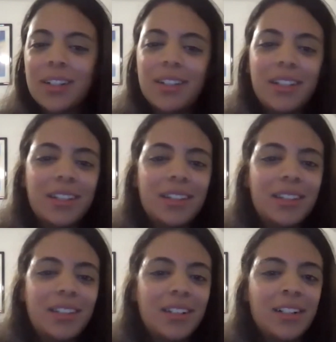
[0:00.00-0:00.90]
Like,
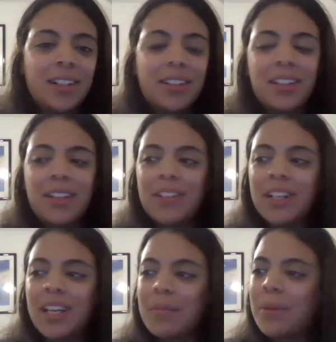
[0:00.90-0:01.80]
it
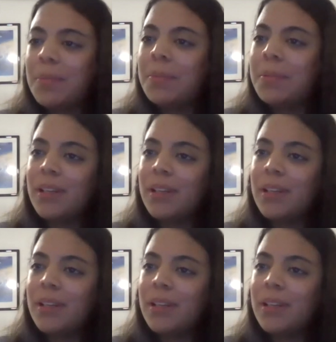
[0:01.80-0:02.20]
never came up.